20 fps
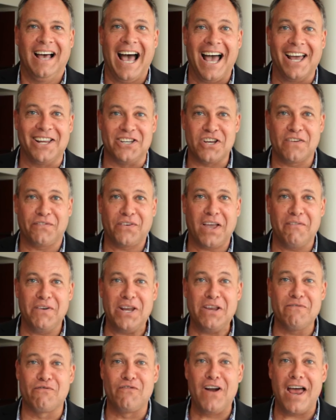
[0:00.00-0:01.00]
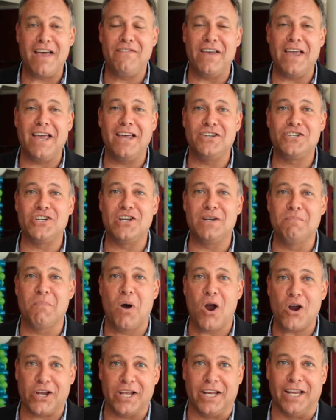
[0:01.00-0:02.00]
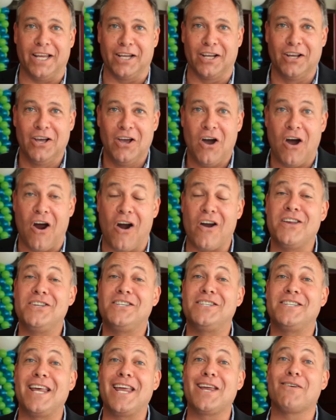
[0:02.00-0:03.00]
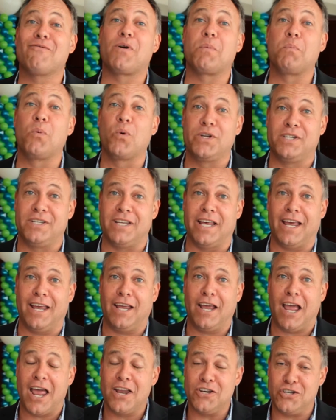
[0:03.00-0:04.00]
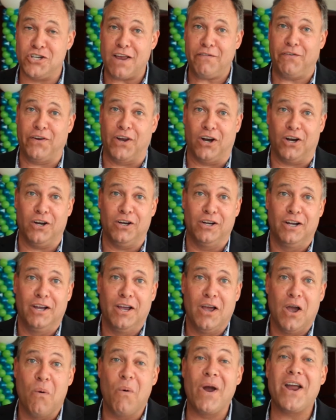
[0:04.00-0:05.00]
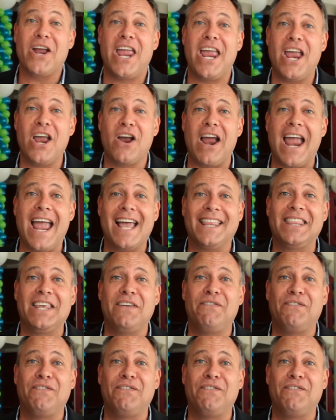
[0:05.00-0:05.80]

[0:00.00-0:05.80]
Hi, Jeff Coveney, Rev Engine Marketing. Or as Sangram would say, Jeff here, we're here at the